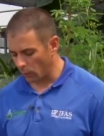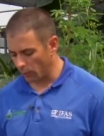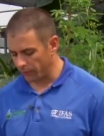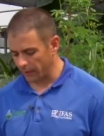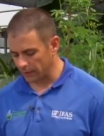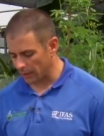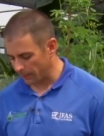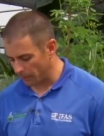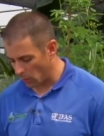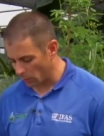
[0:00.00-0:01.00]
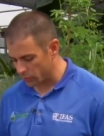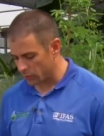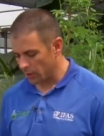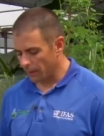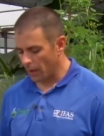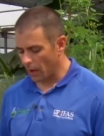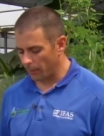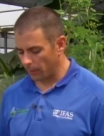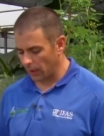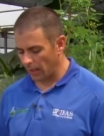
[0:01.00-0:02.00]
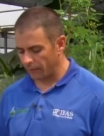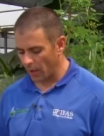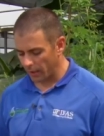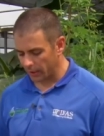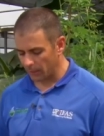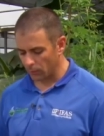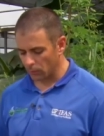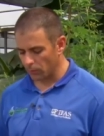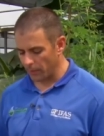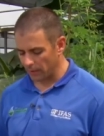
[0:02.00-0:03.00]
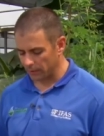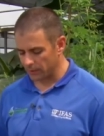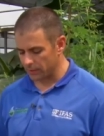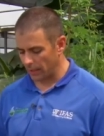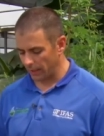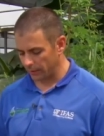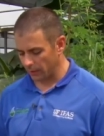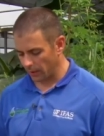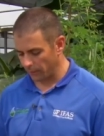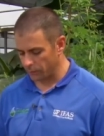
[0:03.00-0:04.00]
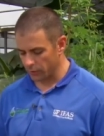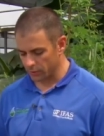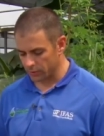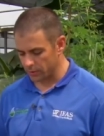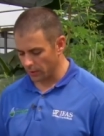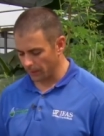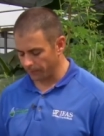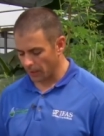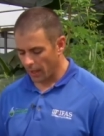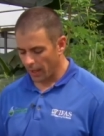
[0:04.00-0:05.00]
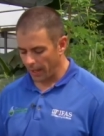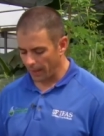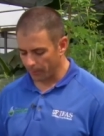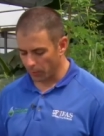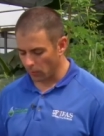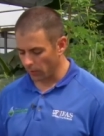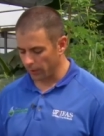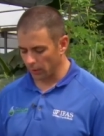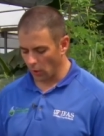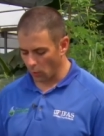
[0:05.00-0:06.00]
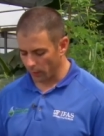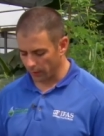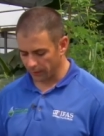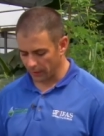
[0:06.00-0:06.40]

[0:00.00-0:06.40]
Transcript: with things like mulch, a lot of non-chemical methods like hand pulling and hoeing and